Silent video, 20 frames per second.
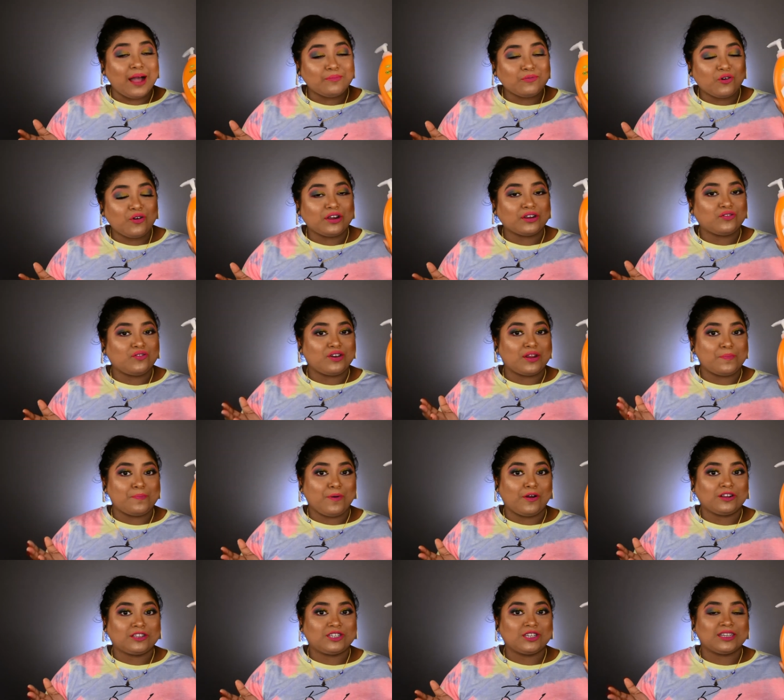am going to
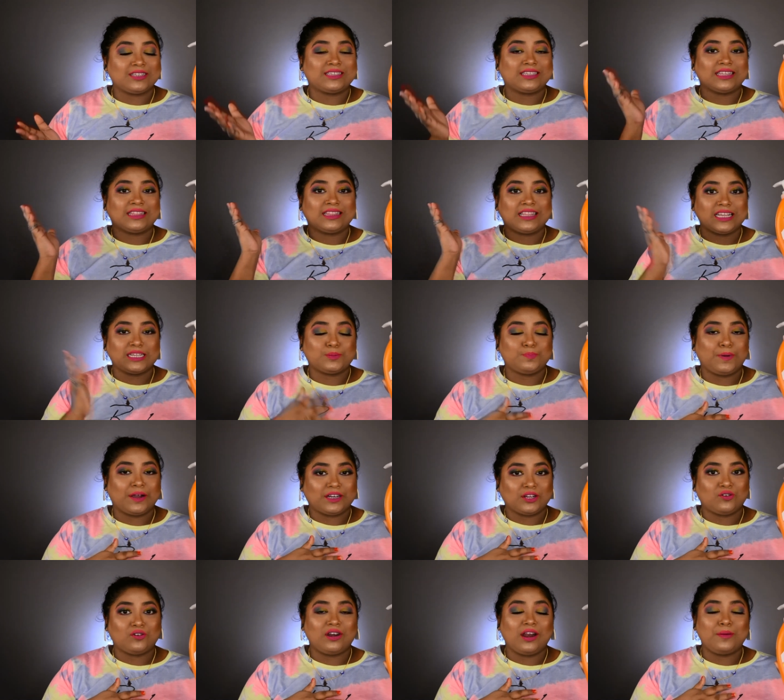repurchase this
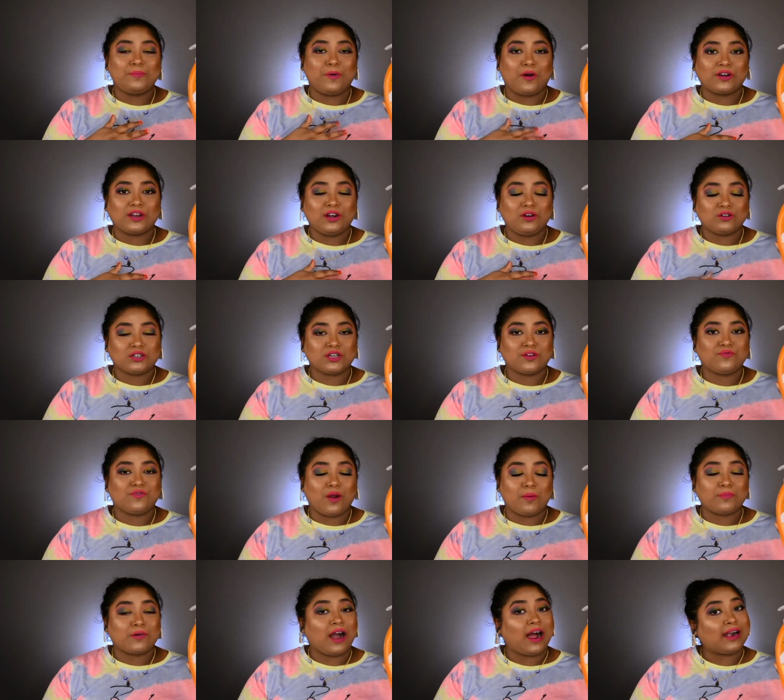particular body lotion
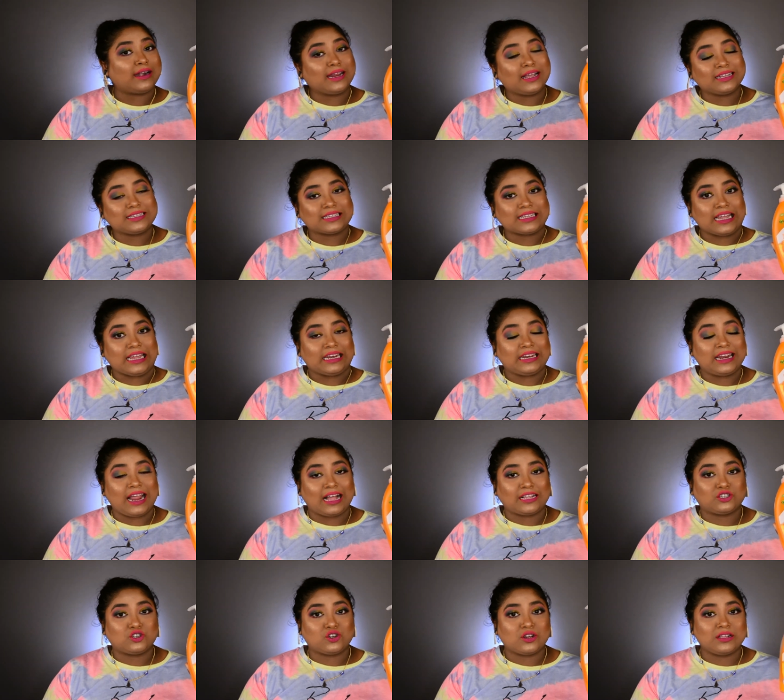from Garnier Skin
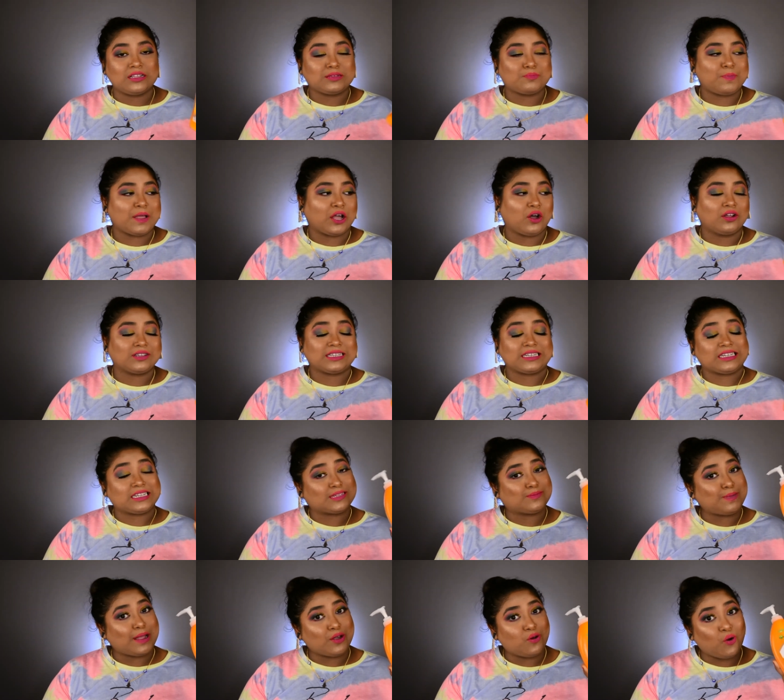Naturals because it
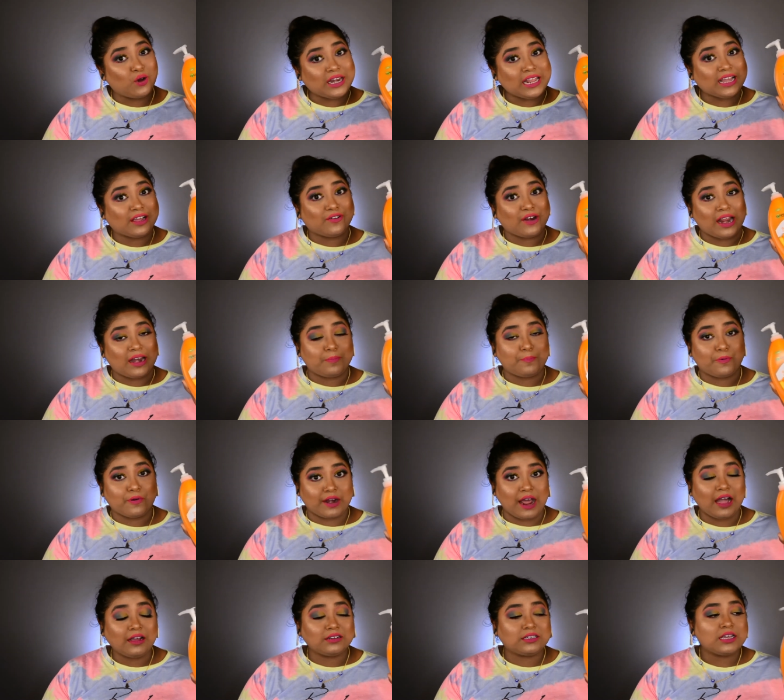is my holy grail
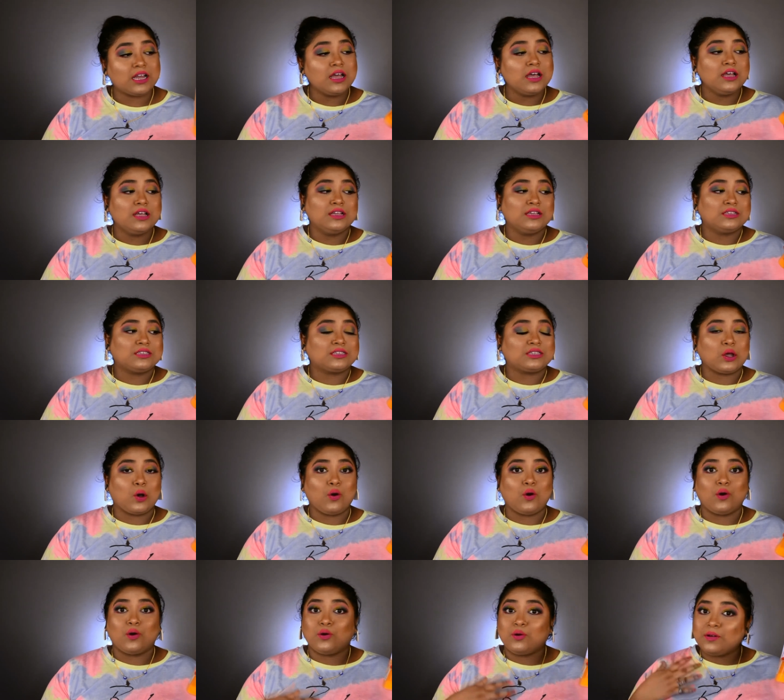product. So
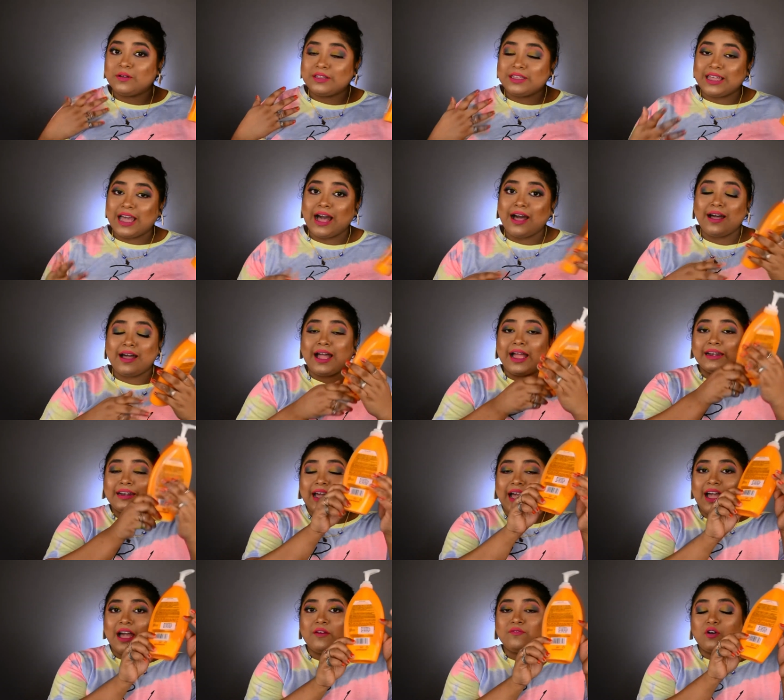yeah and
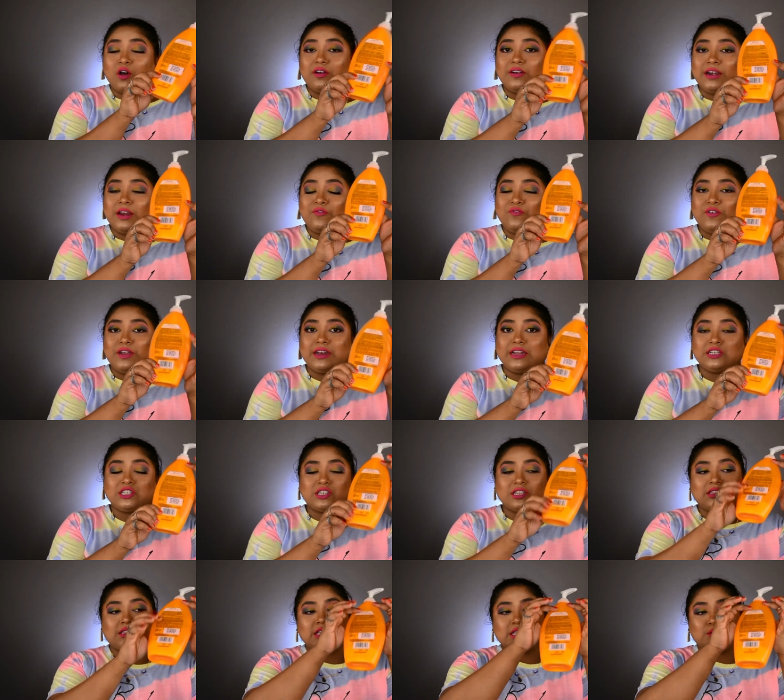I have already
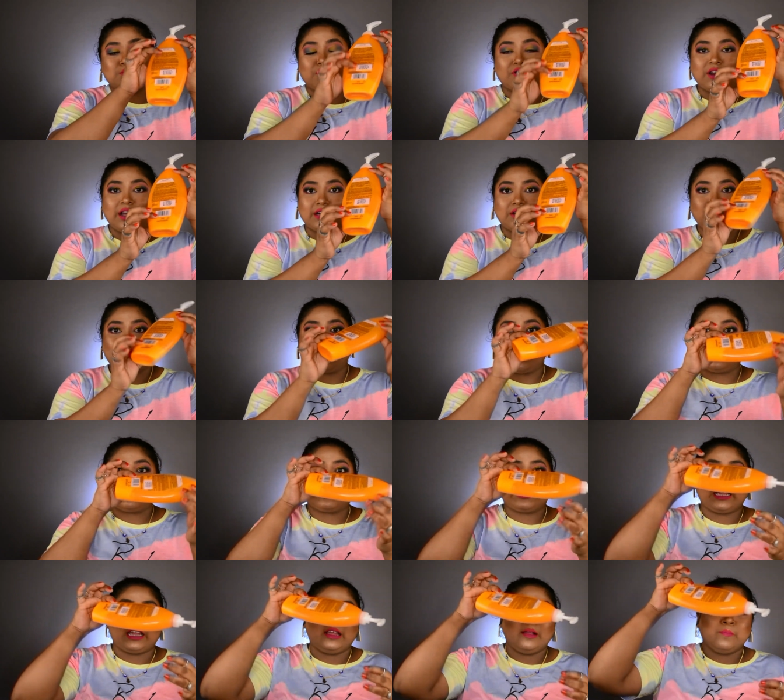finished this product you can
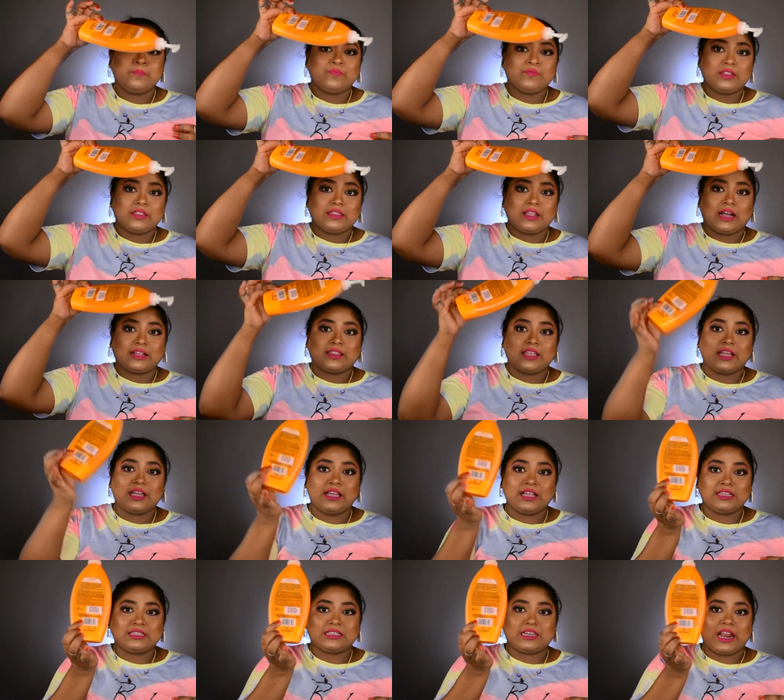see nothing
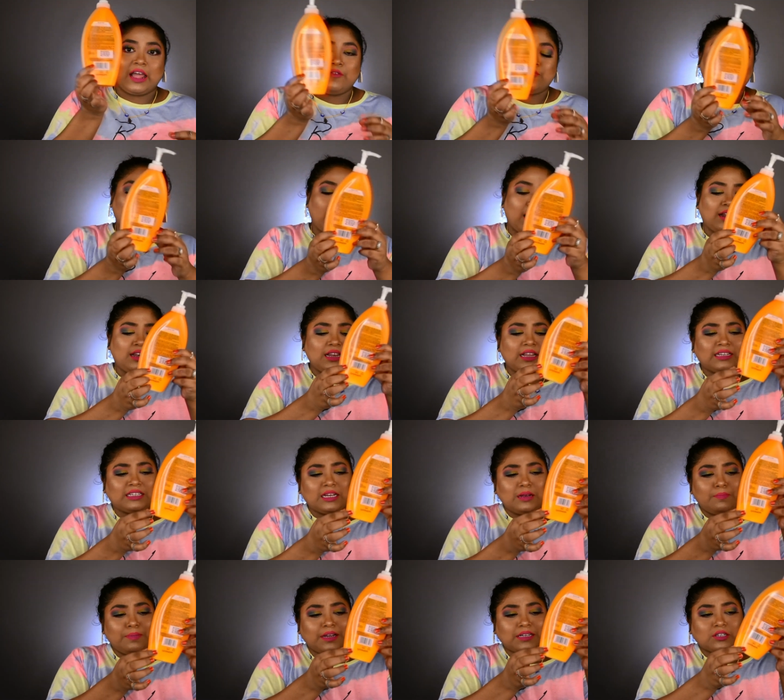is left a
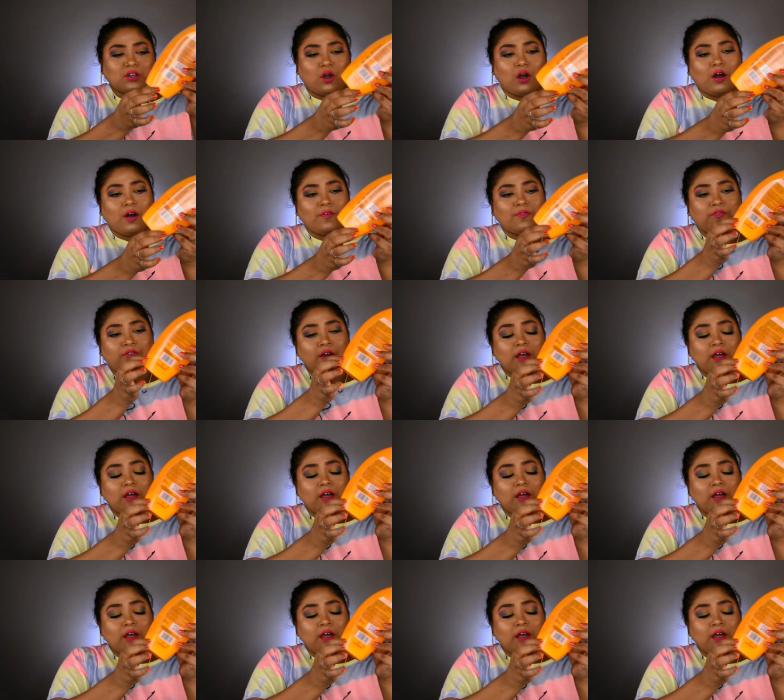little bit of